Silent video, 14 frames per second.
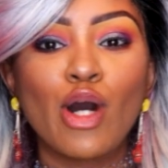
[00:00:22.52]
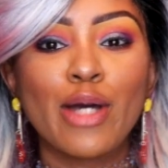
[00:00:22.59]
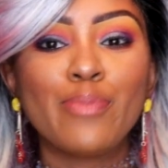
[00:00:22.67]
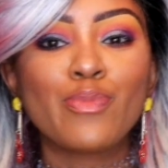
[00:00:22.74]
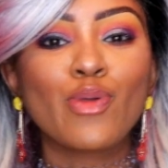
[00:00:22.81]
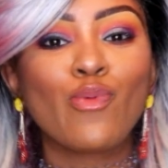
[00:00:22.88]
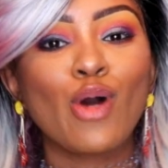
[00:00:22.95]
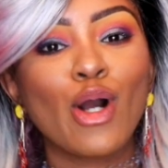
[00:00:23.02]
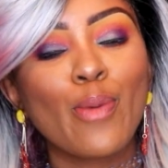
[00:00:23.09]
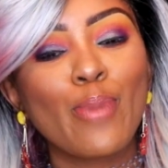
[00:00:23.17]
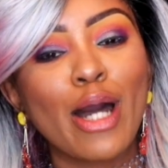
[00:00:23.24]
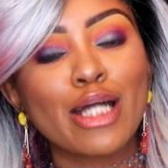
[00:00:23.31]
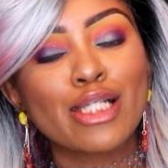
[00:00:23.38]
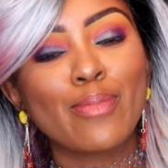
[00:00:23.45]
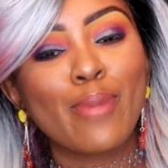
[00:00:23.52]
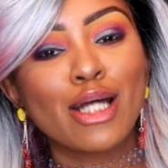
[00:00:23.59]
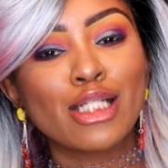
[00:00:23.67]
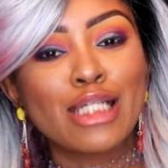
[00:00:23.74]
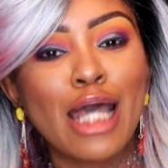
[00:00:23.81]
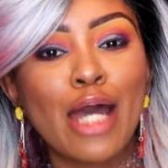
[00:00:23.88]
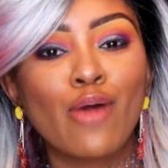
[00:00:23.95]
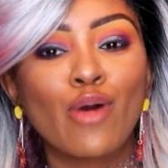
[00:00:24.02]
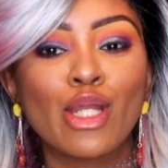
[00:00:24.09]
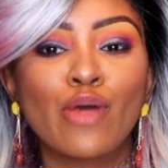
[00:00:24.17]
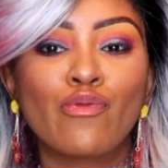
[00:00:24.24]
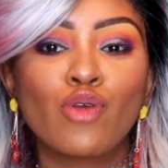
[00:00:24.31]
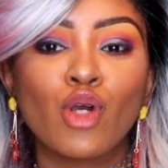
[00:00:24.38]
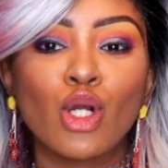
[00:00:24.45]
everyone, welcome back to my channel, and
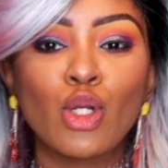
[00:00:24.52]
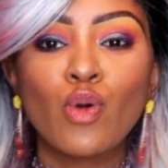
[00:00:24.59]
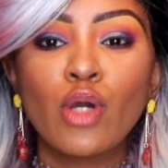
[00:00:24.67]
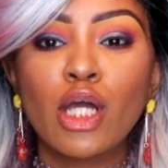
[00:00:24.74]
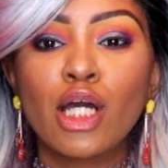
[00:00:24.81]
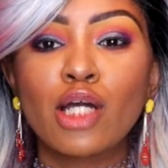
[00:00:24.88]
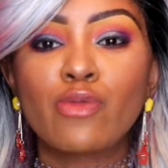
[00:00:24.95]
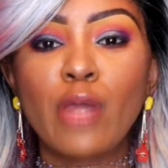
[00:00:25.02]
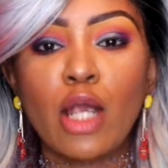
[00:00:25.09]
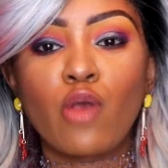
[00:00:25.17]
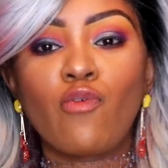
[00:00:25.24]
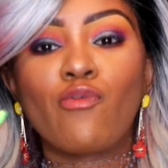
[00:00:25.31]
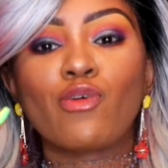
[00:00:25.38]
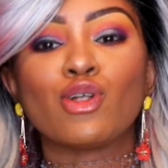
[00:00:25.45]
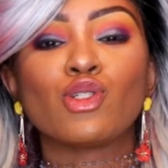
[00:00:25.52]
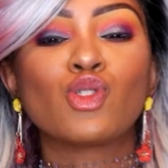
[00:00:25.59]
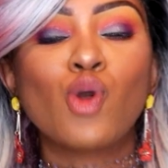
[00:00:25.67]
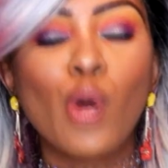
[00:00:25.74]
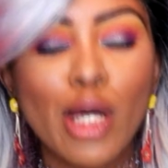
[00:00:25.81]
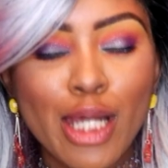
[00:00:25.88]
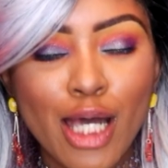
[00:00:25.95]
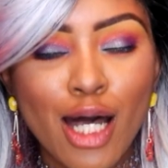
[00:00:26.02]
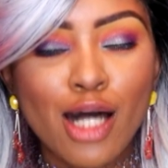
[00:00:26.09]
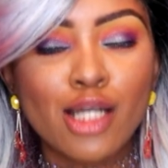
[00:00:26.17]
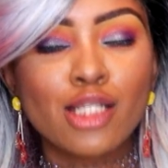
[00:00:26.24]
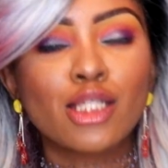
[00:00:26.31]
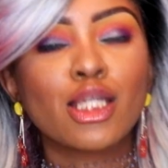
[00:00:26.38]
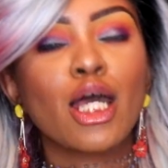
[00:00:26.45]
if you're new here, thank you for joining
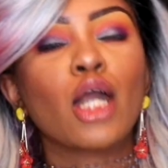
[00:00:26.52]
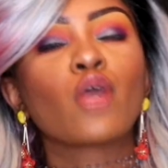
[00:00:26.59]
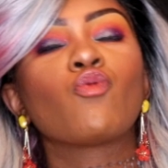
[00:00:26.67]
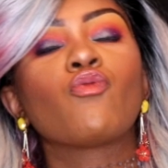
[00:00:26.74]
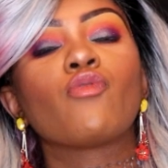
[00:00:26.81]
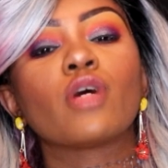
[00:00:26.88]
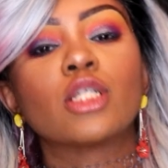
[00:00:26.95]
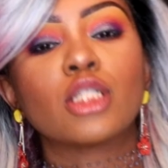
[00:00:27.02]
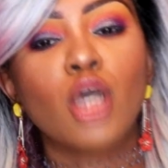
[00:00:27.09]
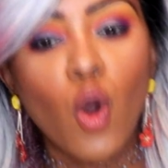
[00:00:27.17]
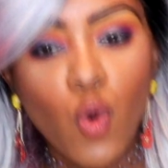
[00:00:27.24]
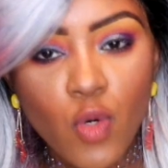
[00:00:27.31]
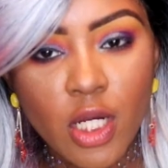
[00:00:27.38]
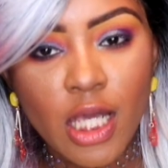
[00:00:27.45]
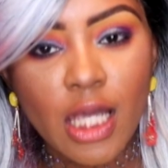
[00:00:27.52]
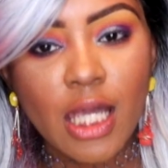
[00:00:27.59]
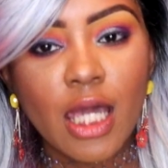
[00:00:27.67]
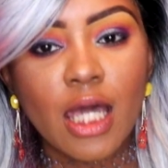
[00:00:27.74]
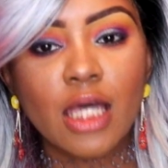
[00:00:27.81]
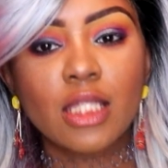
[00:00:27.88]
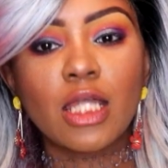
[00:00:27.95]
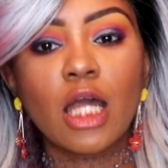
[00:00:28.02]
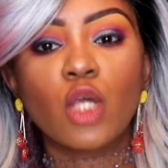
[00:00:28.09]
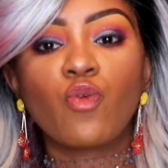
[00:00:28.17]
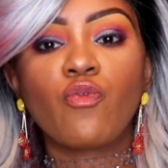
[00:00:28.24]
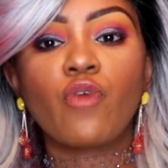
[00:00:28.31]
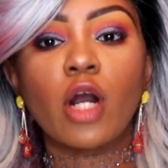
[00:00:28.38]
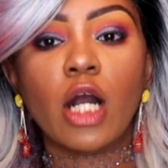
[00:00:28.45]
us, thank you for tuning in, and thank
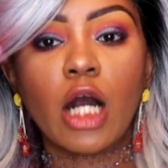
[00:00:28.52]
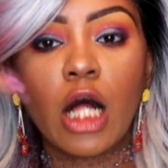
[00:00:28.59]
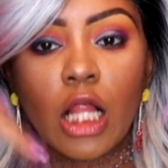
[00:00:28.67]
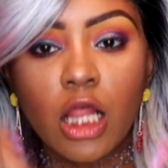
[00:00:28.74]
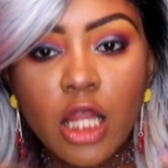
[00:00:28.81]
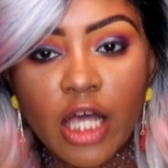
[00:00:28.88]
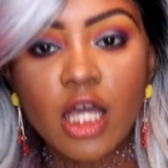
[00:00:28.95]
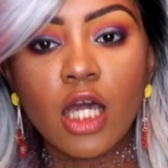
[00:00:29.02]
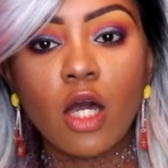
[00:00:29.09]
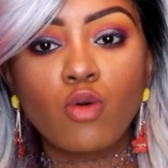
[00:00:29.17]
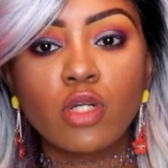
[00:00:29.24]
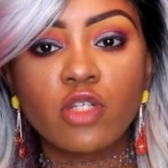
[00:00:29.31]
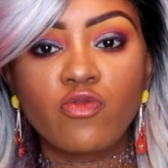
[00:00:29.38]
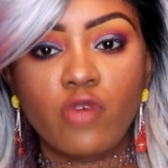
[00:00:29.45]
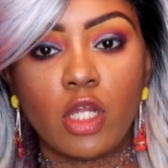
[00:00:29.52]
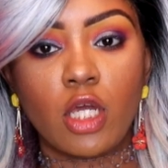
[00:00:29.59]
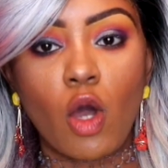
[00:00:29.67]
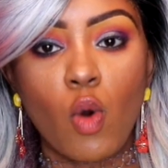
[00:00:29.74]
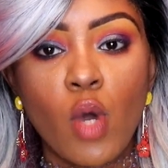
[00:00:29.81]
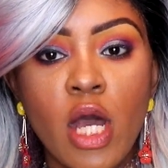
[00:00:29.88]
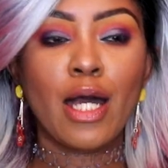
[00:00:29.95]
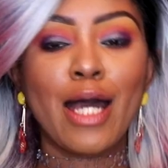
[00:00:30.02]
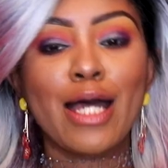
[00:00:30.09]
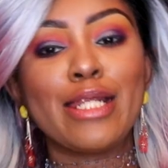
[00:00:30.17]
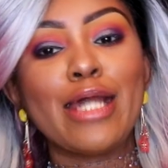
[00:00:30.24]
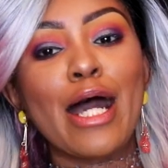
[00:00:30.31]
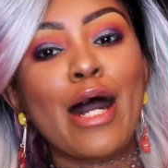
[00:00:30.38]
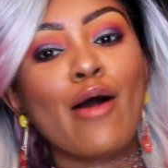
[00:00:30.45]
you for clicking on this video.
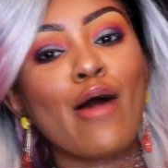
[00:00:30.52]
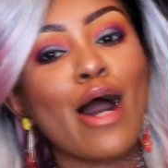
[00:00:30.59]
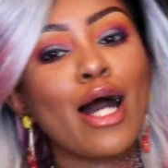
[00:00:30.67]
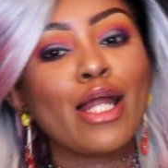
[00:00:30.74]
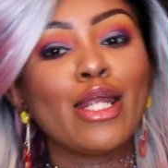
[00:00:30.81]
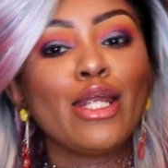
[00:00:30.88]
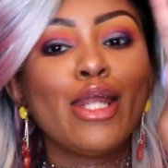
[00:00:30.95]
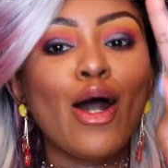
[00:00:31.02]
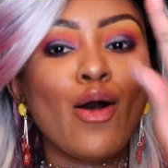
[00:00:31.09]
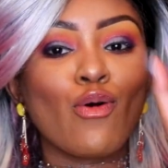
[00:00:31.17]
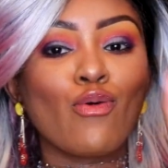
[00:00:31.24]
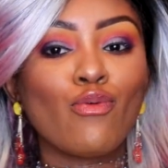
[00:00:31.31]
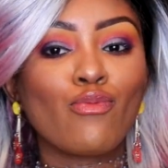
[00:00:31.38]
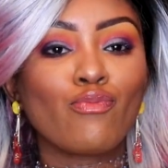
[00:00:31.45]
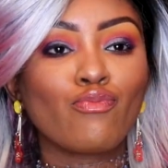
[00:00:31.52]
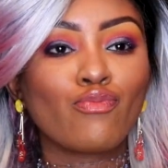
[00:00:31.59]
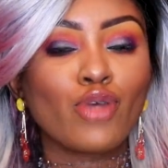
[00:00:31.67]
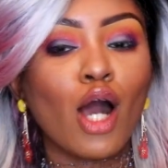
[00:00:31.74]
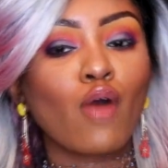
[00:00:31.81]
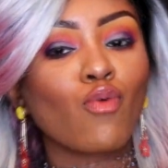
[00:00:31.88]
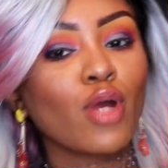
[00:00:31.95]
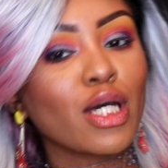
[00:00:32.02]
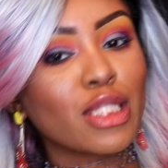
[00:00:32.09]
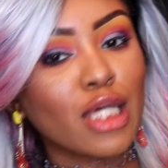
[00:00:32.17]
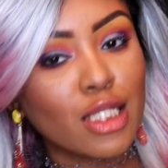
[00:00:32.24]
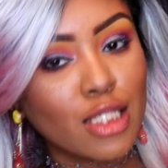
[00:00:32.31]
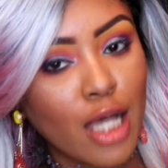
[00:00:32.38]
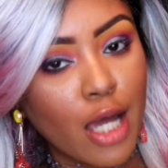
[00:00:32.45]
Now I know y'all read
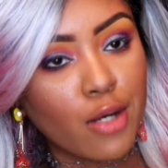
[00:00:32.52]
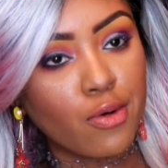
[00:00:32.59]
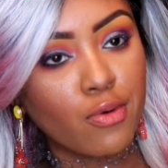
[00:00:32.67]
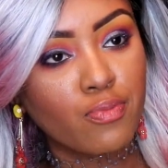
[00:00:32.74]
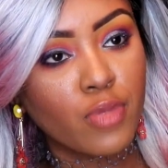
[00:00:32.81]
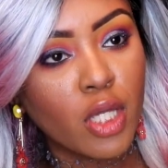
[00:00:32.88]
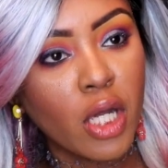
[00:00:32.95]
that title.